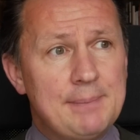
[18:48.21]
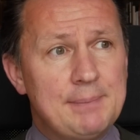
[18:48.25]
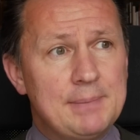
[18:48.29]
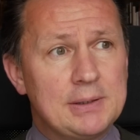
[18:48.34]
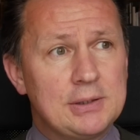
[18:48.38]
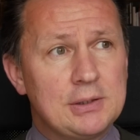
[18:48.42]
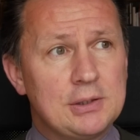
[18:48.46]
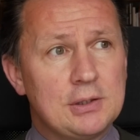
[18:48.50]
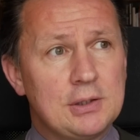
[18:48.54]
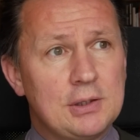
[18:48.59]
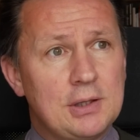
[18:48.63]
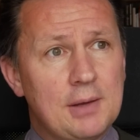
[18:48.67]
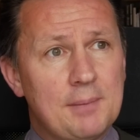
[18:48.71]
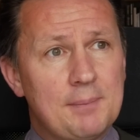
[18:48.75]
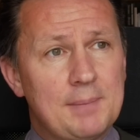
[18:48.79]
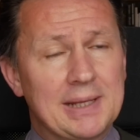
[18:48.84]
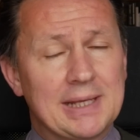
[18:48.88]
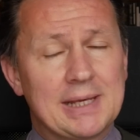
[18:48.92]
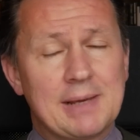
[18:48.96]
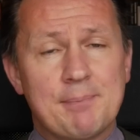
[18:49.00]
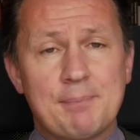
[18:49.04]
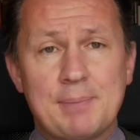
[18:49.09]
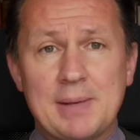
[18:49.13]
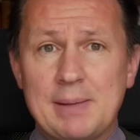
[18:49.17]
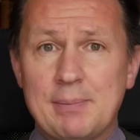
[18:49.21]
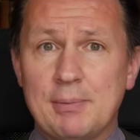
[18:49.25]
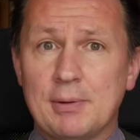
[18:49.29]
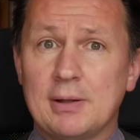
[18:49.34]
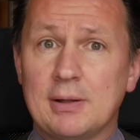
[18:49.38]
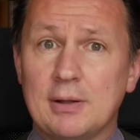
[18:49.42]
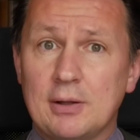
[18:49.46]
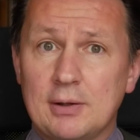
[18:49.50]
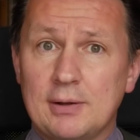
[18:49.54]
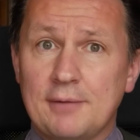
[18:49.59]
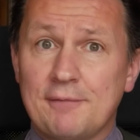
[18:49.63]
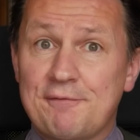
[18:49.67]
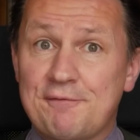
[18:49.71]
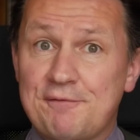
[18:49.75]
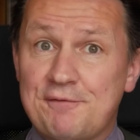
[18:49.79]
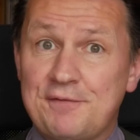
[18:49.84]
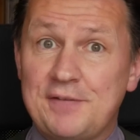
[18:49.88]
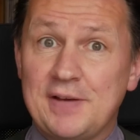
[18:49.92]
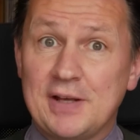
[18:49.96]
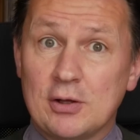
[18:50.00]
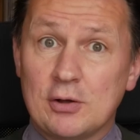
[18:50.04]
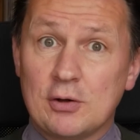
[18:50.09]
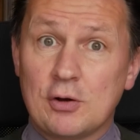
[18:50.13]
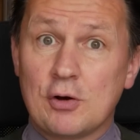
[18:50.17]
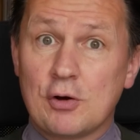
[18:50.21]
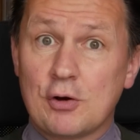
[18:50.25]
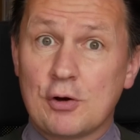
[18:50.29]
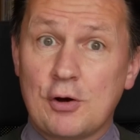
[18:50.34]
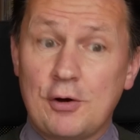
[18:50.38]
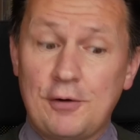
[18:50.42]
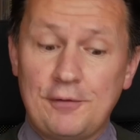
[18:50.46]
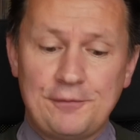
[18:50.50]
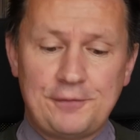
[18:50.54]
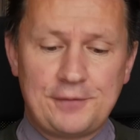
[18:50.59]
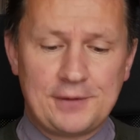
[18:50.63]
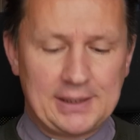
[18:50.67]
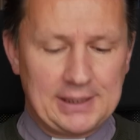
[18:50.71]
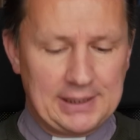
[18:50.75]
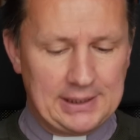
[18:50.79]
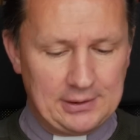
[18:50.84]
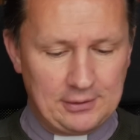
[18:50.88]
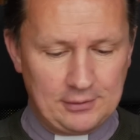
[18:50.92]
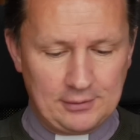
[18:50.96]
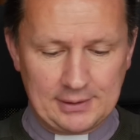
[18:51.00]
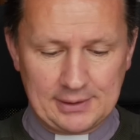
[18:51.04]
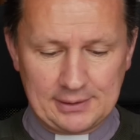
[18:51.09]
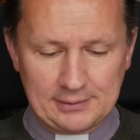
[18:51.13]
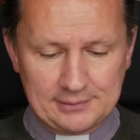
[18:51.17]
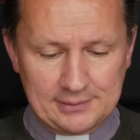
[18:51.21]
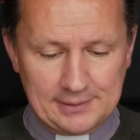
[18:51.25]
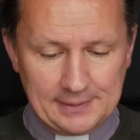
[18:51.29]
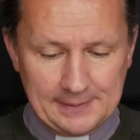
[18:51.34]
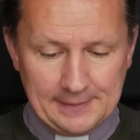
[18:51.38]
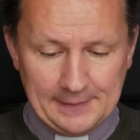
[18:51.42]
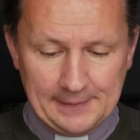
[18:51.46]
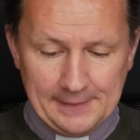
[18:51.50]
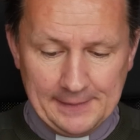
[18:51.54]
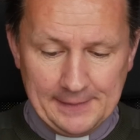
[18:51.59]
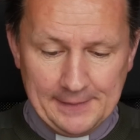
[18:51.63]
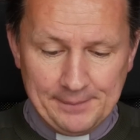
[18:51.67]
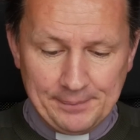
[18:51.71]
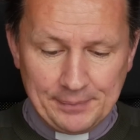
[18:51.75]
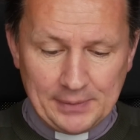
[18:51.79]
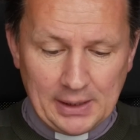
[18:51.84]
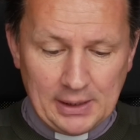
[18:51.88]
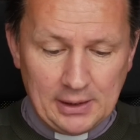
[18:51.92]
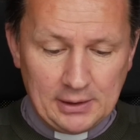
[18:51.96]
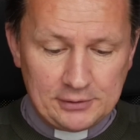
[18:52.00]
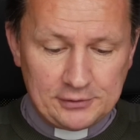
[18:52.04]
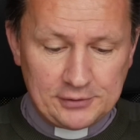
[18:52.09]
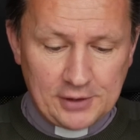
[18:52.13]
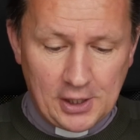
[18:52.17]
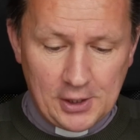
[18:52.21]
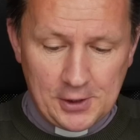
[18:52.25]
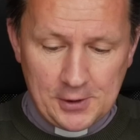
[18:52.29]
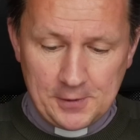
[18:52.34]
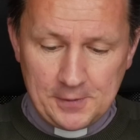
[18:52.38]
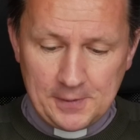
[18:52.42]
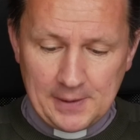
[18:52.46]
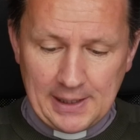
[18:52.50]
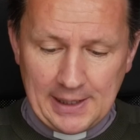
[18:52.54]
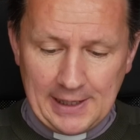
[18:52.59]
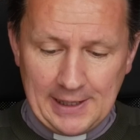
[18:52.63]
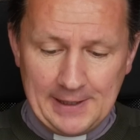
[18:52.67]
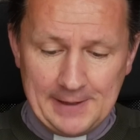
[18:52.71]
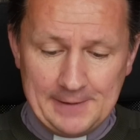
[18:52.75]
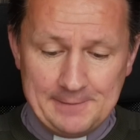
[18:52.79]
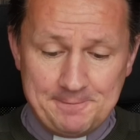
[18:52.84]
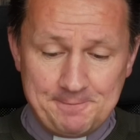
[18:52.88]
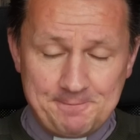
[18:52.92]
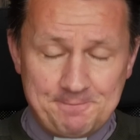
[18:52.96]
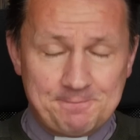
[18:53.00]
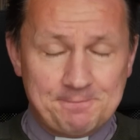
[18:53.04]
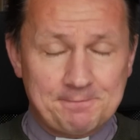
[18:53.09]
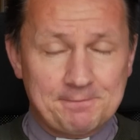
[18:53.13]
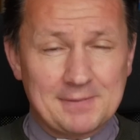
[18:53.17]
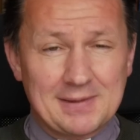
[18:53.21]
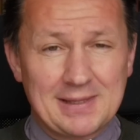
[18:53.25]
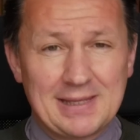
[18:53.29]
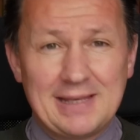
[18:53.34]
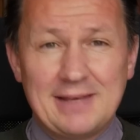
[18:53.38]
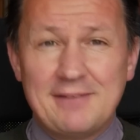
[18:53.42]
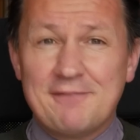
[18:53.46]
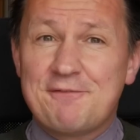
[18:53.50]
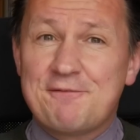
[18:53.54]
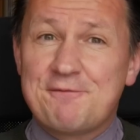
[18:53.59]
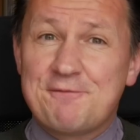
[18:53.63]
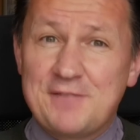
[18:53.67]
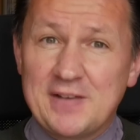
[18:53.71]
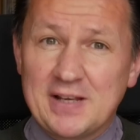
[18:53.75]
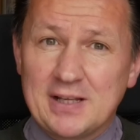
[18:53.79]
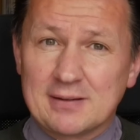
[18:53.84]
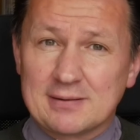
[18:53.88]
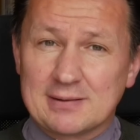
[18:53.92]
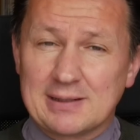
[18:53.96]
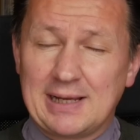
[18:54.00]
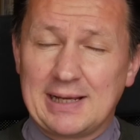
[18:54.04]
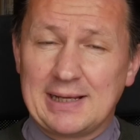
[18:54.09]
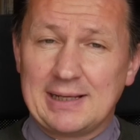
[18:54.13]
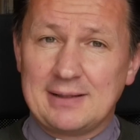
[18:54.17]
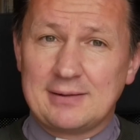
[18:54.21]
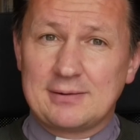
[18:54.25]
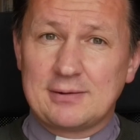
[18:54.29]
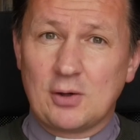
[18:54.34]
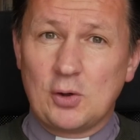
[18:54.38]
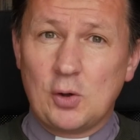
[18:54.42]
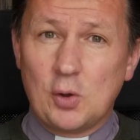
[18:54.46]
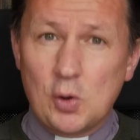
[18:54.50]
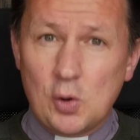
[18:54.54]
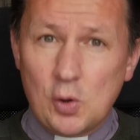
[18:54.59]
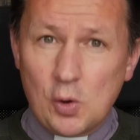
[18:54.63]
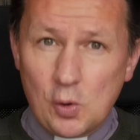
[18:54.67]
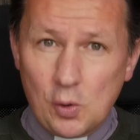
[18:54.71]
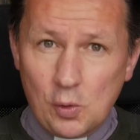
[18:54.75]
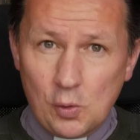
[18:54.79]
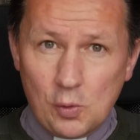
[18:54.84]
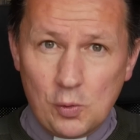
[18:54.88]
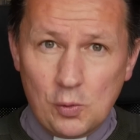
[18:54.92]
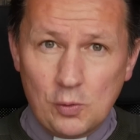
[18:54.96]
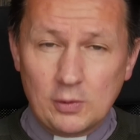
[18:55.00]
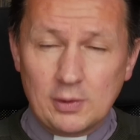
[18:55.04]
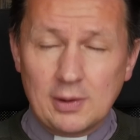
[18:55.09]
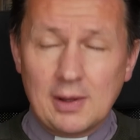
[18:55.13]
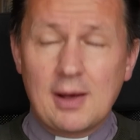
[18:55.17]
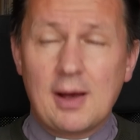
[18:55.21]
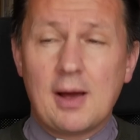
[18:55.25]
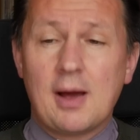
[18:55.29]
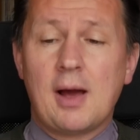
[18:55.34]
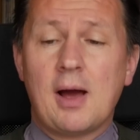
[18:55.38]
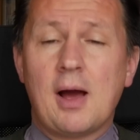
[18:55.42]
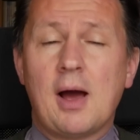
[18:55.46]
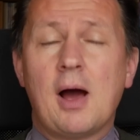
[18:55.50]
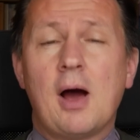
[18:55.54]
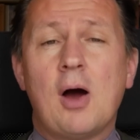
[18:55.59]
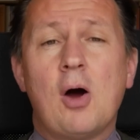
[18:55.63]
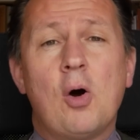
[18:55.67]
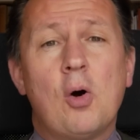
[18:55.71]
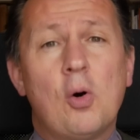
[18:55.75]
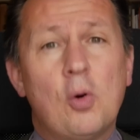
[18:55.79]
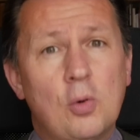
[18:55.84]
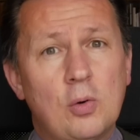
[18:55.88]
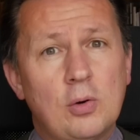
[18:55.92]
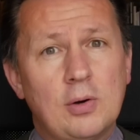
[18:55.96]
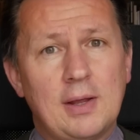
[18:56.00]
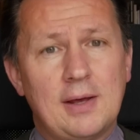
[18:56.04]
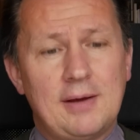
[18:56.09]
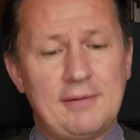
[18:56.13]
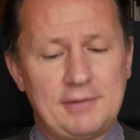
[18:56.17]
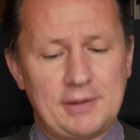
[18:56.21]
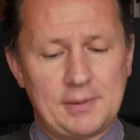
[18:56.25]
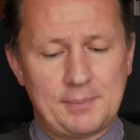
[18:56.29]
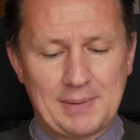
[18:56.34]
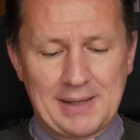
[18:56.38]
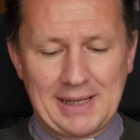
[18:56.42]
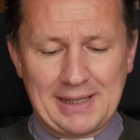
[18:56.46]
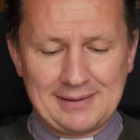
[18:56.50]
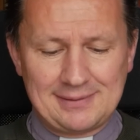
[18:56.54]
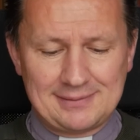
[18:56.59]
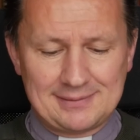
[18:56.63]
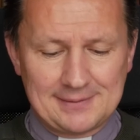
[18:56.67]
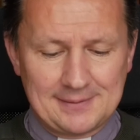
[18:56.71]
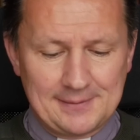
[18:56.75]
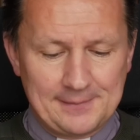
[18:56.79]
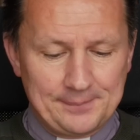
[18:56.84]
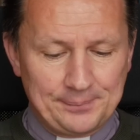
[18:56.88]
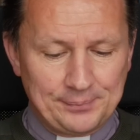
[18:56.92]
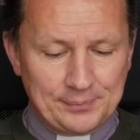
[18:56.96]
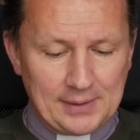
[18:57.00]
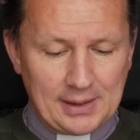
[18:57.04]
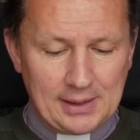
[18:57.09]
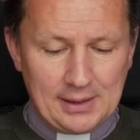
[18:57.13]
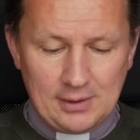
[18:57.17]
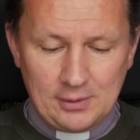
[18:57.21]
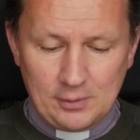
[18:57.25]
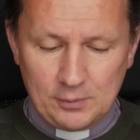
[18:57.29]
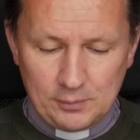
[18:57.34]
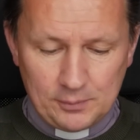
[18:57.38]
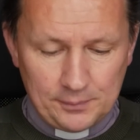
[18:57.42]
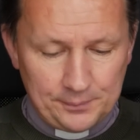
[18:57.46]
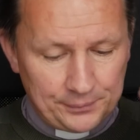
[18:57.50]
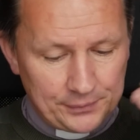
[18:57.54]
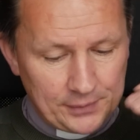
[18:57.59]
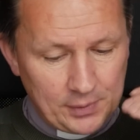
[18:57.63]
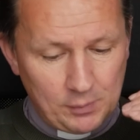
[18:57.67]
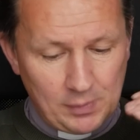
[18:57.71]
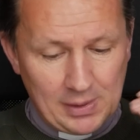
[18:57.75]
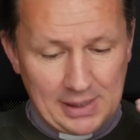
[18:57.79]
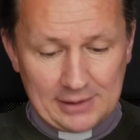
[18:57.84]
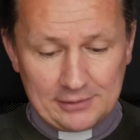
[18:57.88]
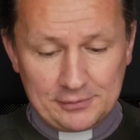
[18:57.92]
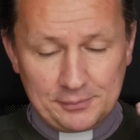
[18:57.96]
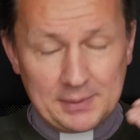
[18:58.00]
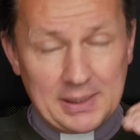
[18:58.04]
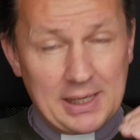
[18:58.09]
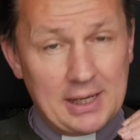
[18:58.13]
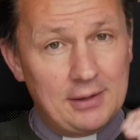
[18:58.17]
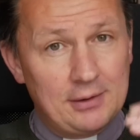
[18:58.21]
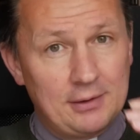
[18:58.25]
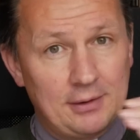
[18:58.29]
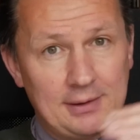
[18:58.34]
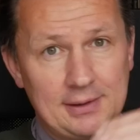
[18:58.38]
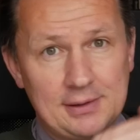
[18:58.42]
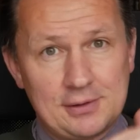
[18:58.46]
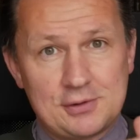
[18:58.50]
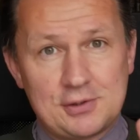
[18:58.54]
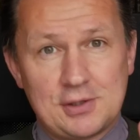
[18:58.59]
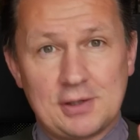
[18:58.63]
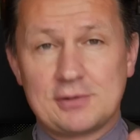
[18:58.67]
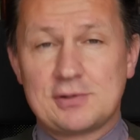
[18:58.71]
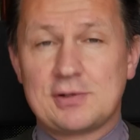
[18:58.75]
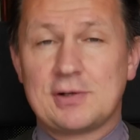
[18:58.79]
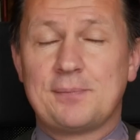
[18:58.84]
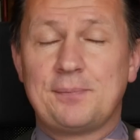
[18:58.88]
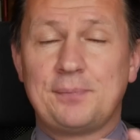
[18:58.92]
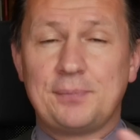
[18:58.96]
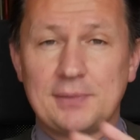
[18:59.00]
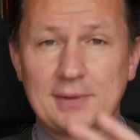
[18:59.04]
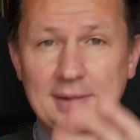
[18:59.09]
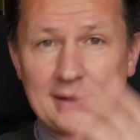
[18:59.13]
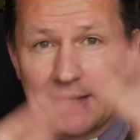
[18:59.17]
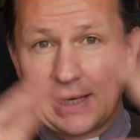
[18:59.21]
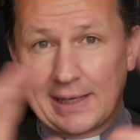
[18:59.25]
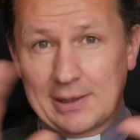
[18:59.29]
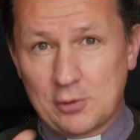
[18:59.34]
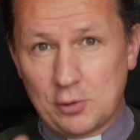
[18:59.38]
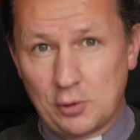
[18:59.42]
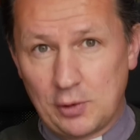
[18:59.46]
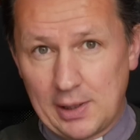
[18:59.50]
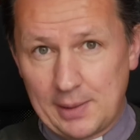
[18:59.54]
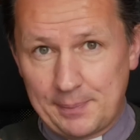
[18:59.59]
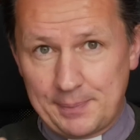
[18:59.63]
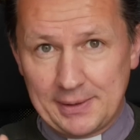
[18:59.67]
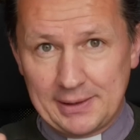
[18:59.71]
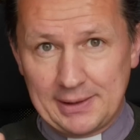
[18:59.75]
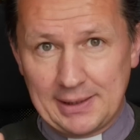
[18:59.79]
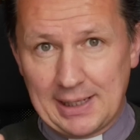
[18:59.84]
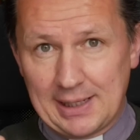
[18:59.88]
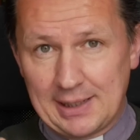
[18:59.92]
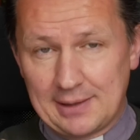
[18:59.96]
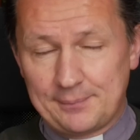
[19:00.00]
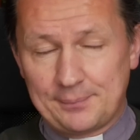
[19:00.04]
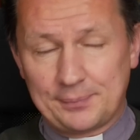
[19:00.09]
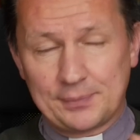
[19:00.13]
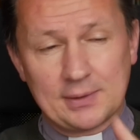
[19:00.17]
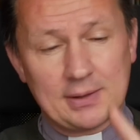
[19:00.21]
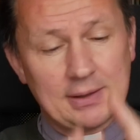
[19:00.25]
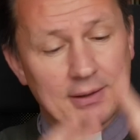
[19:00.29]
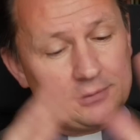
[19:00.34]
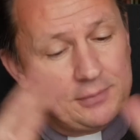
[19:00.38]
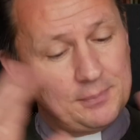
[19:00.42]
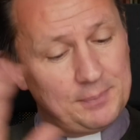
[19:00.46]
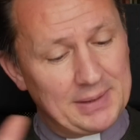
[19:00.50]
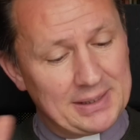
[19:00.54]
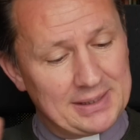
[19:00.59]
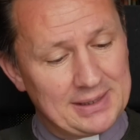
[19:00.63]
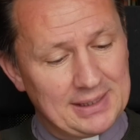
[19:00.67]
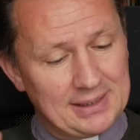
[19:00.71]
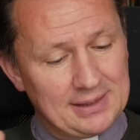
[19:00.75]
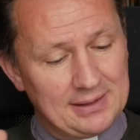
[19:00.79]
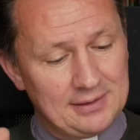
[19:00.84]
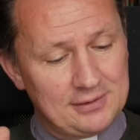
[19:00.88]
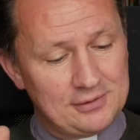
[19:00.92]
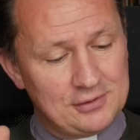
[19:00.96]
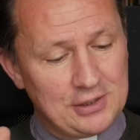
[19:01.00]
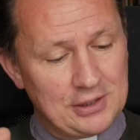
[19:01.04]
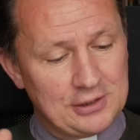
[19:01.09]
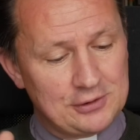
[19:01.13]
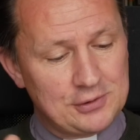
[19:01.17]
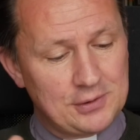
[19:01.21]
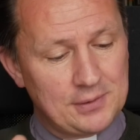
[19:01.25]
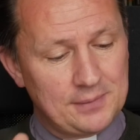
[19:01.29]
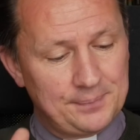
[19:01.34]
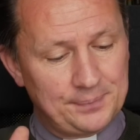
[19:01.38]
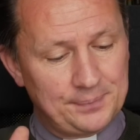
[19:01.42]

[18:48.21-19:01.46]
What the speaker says: You're not making people feel confident in all this. So it feels like it's all over the place. Well, as we're going on in the church, get caught up in that. It's a big thing in the church.